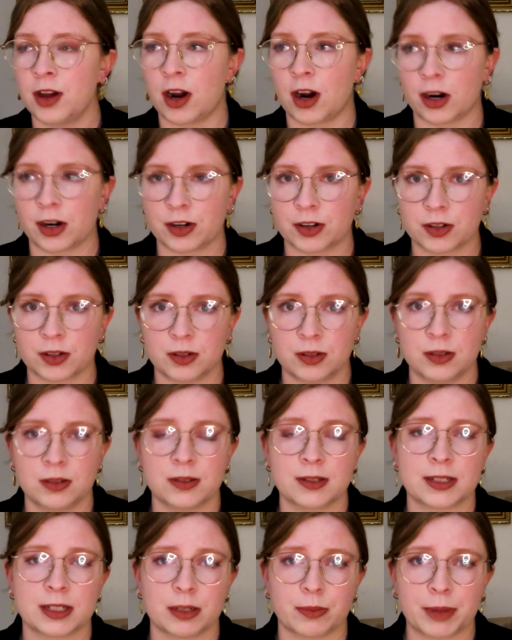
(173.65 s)

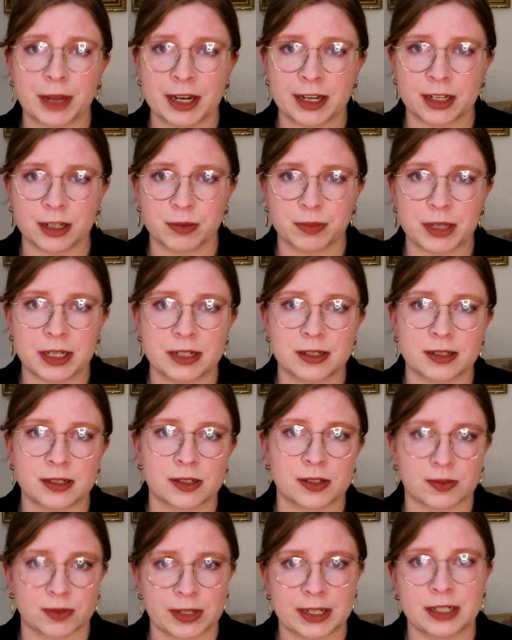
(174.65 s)
articles and opinion
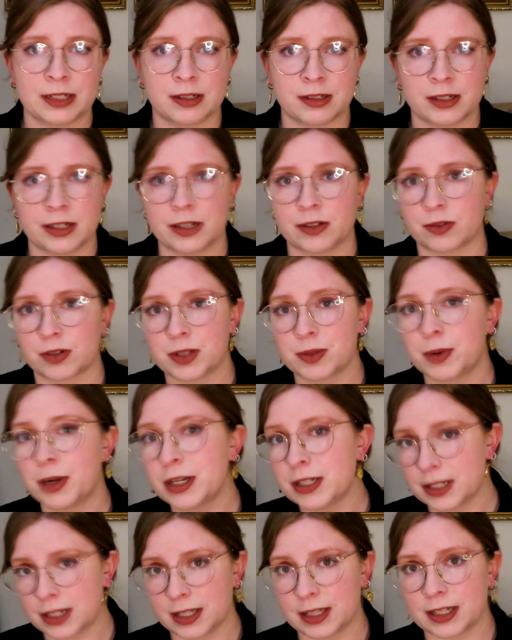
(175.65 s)
pieces written in
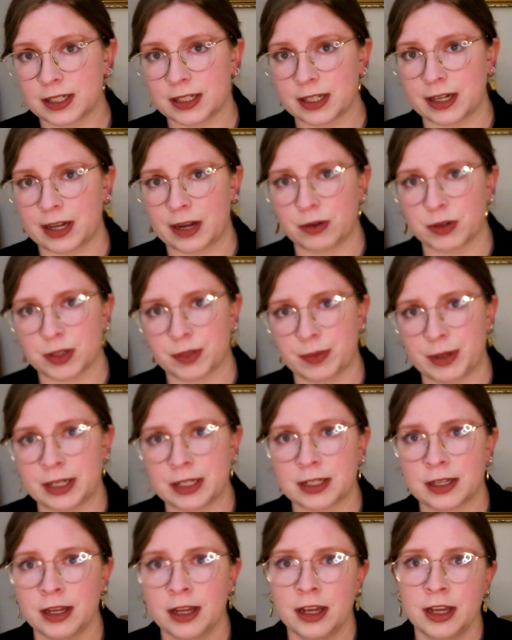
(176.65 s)
response to this
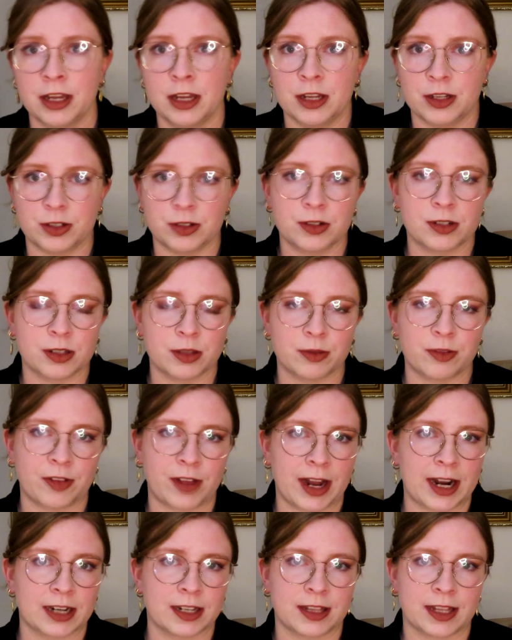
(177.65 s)
announcement due to the
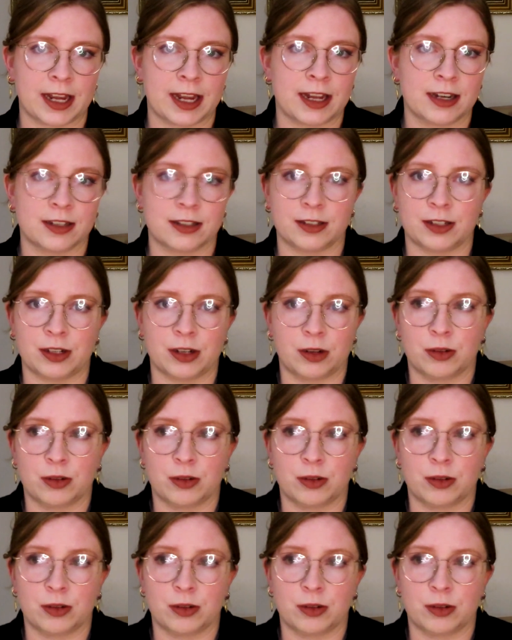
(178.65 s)
fact that,